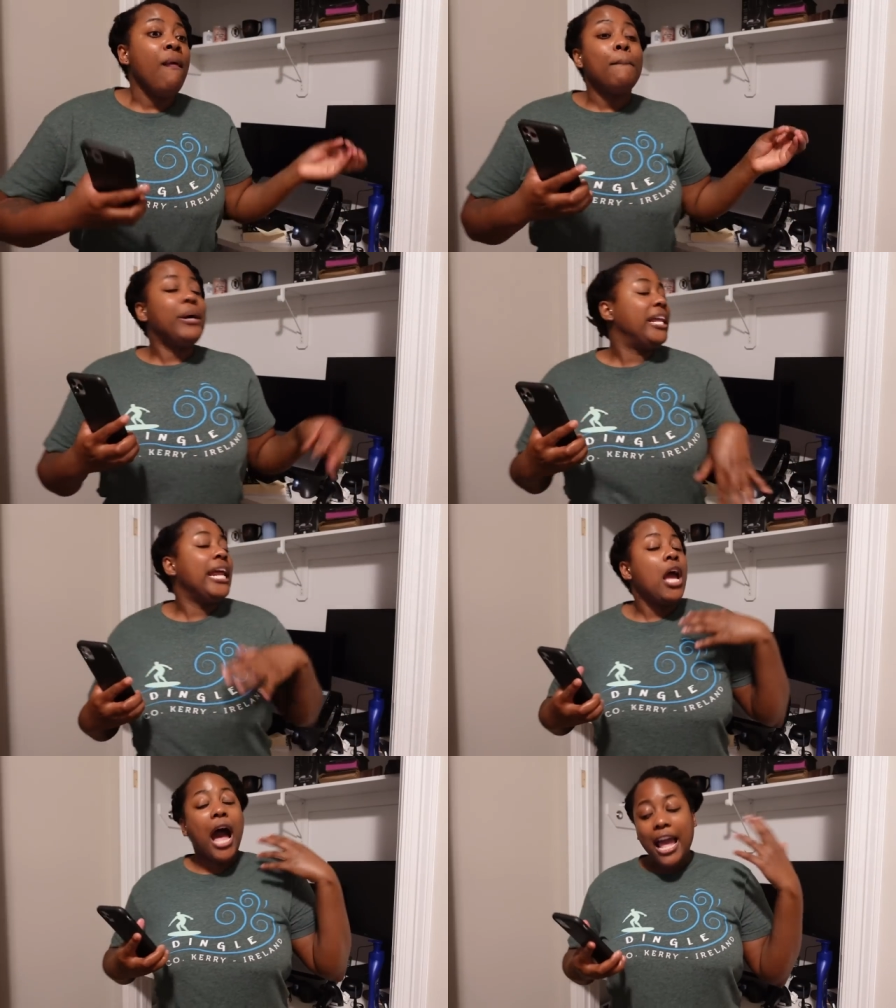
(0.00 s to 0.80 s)
but
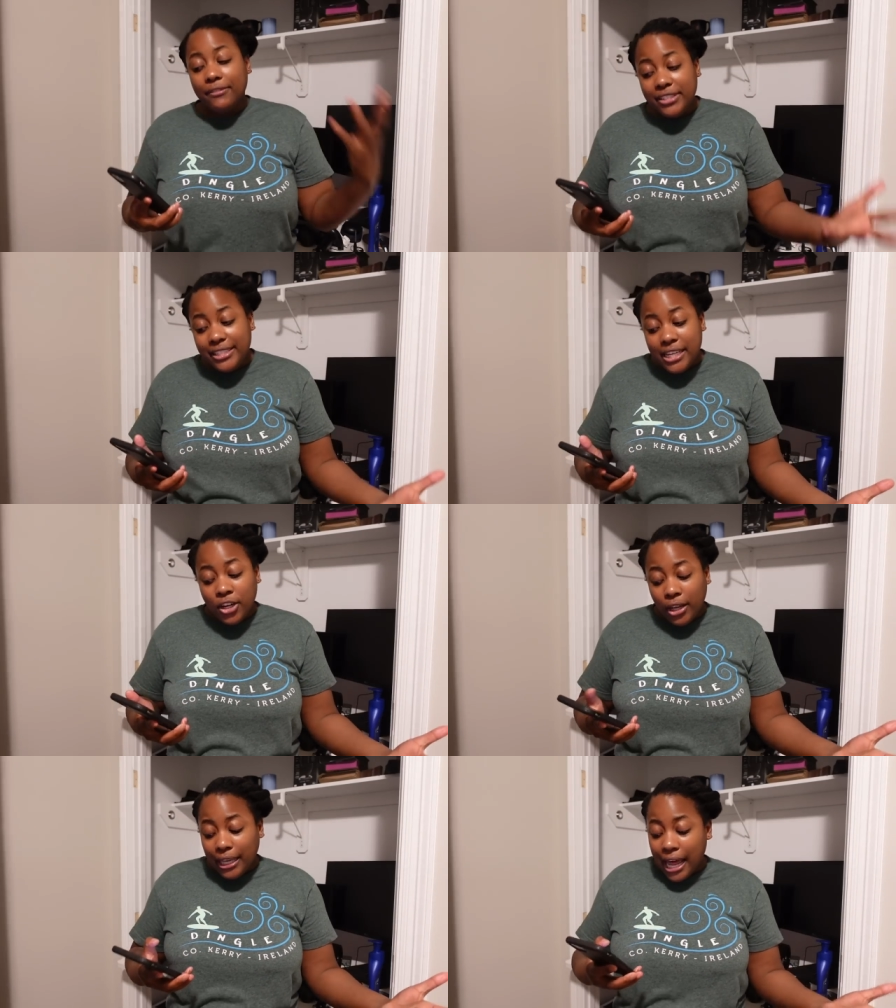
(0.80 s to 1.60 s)
I have seen
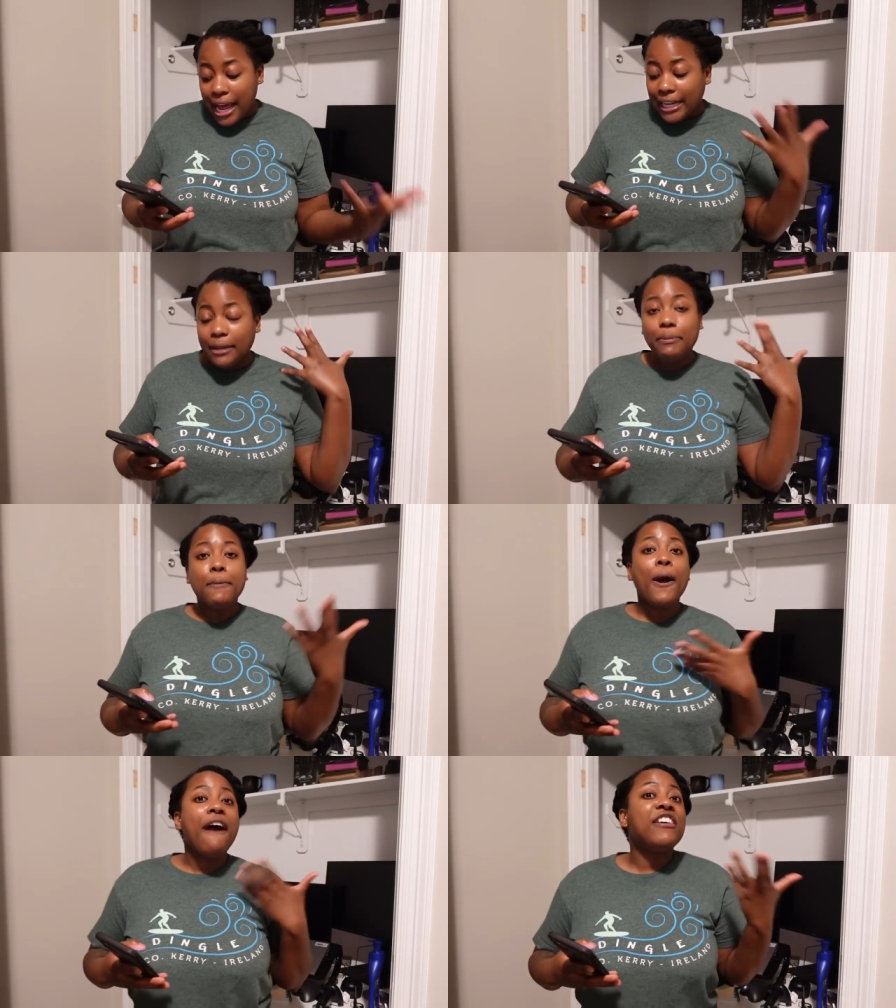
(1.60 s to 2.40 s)
online that
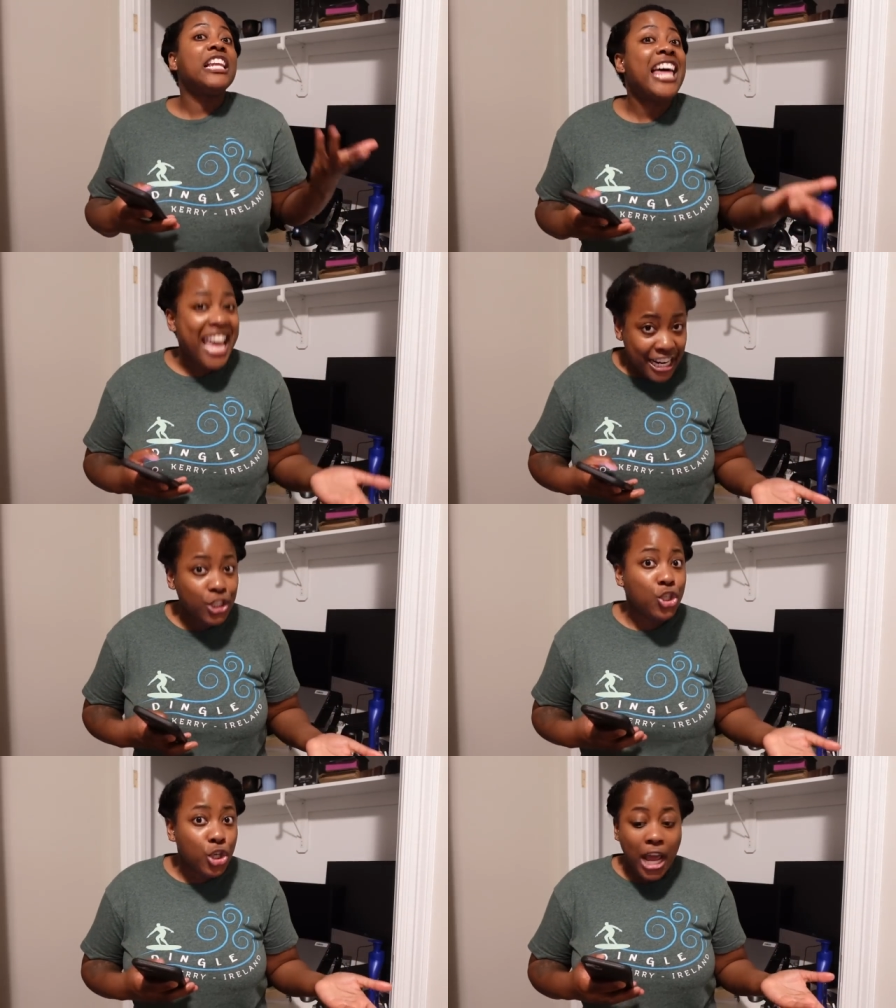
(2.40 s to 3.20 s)
people have
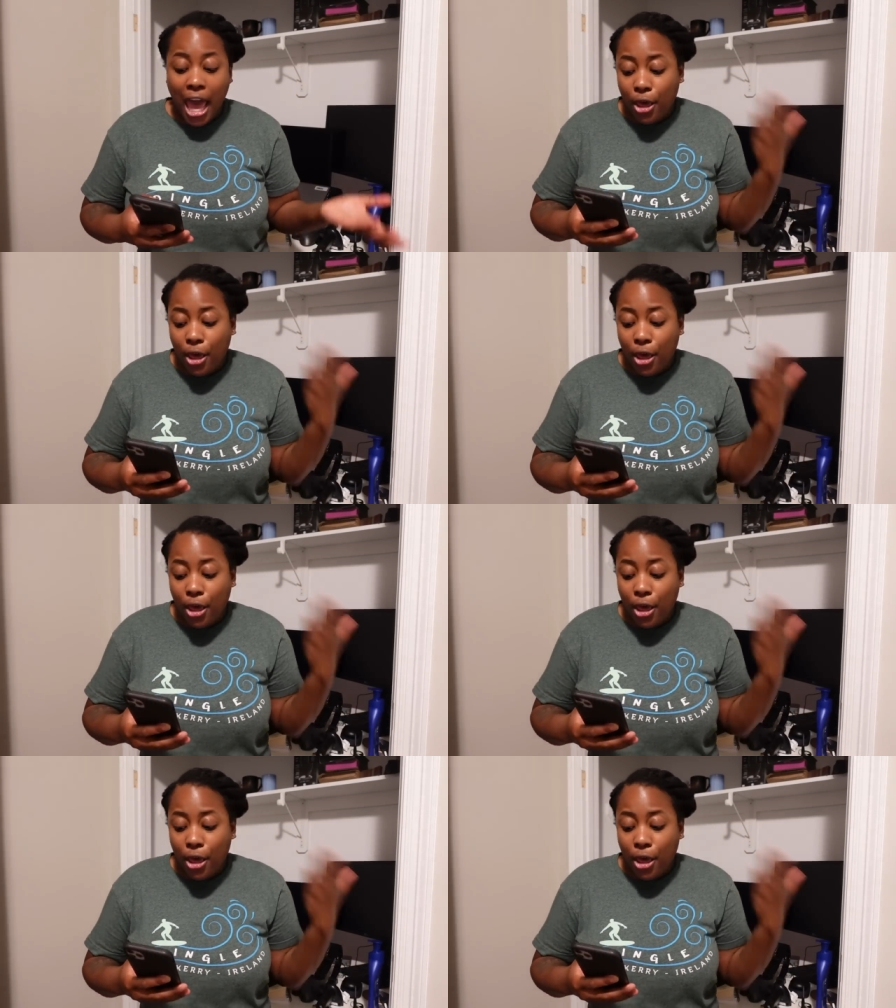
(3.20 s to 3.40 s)
alleged